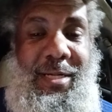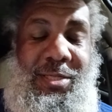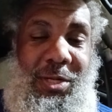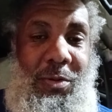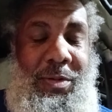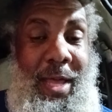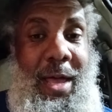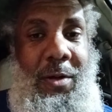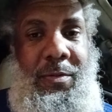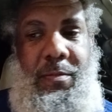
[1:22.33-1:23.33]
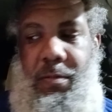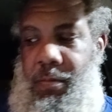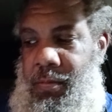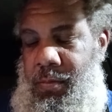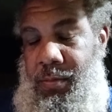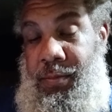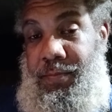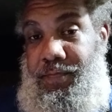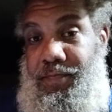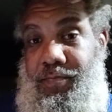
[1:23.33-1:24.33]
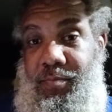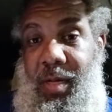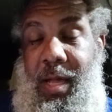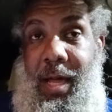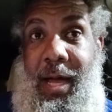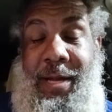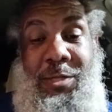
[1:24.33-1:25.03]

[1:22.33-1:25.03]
So now, I